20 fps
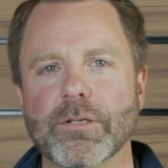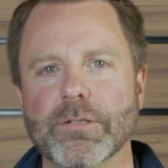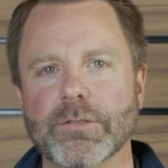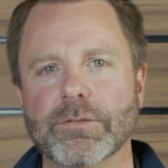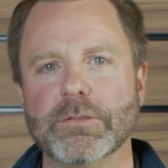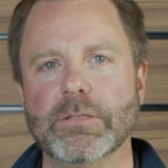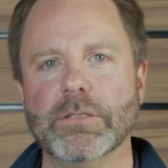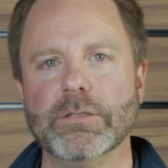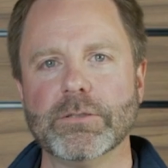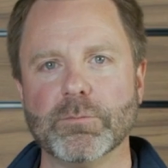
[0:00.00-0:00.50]
a
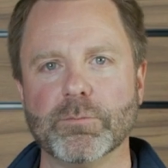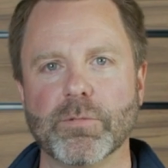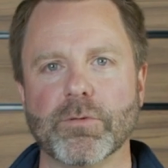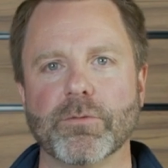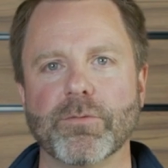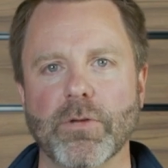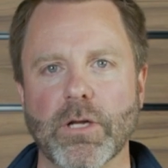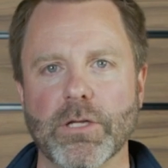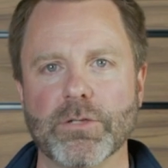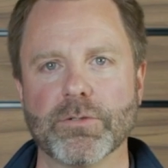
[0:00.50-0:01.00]
seasoned
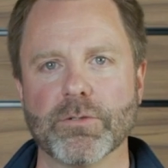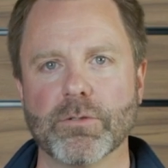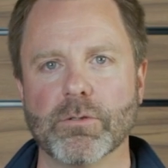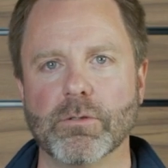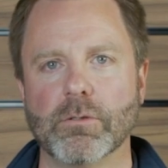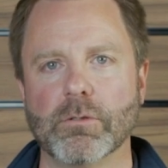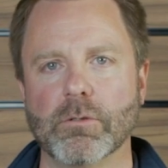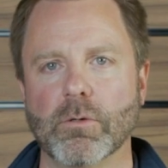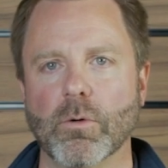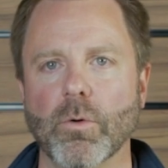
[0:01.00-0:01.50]

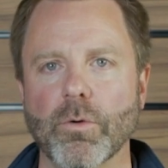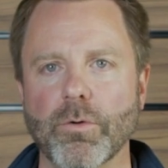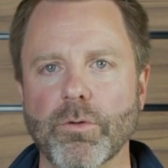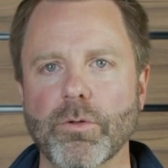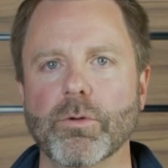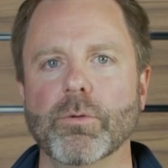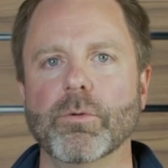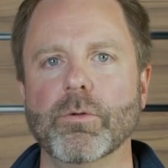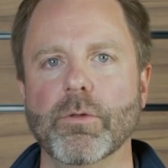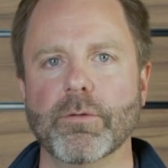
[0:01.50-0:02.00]
professional or
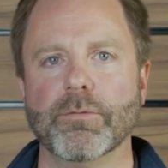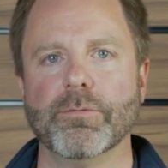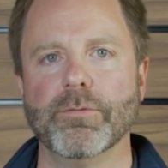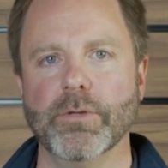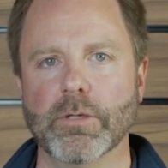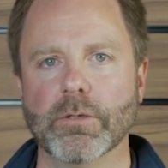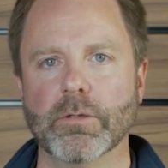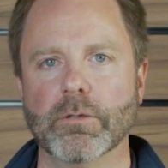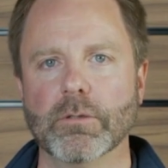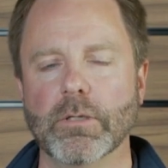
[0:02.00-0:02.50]
new to the
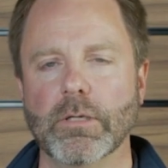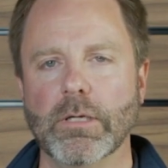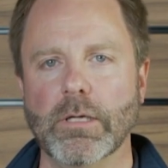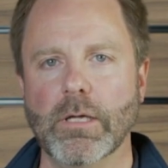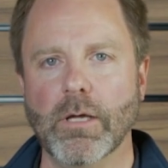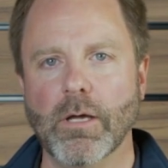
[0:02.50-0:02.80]
field,